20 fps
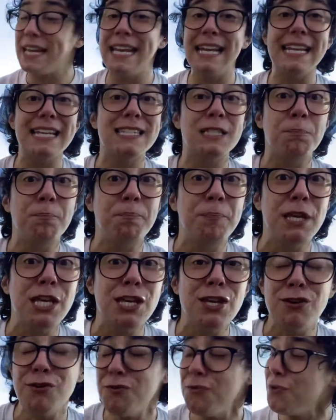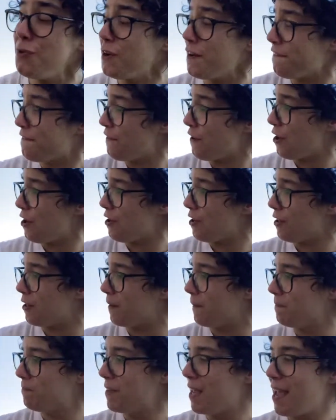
it is beautiful.